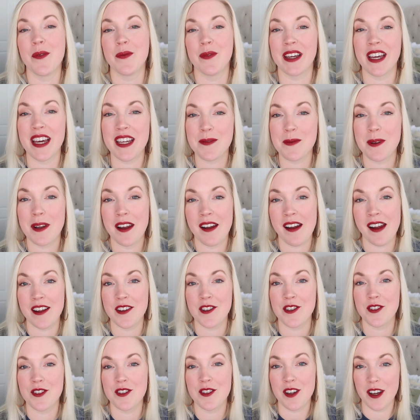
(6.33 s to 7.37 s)
My husband and
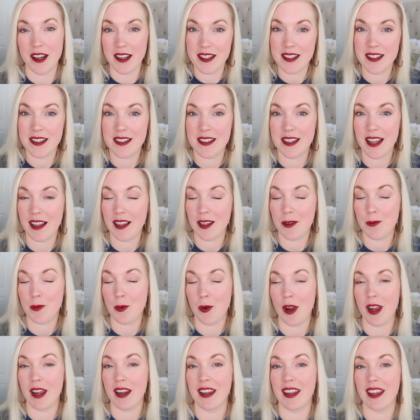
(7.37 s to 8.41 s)
I just
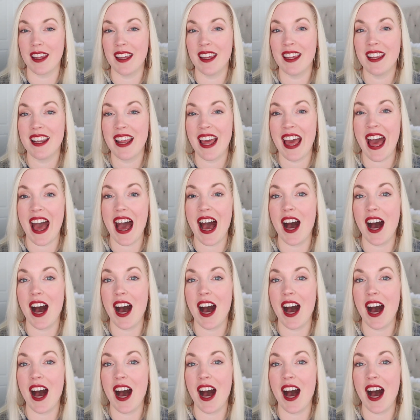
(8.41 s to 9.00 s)
celebrated